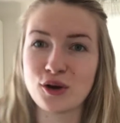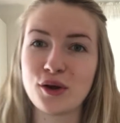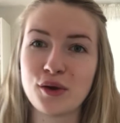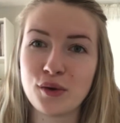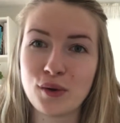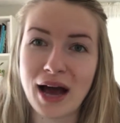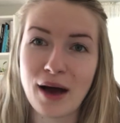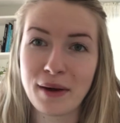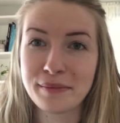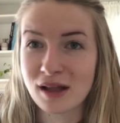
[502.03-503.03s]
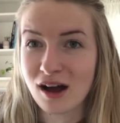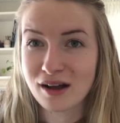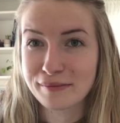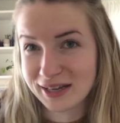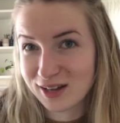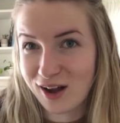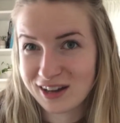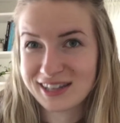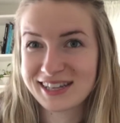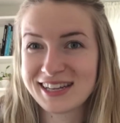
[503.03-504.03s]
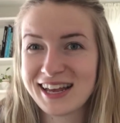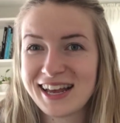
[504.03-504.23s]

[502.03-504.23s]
you how I block my socks.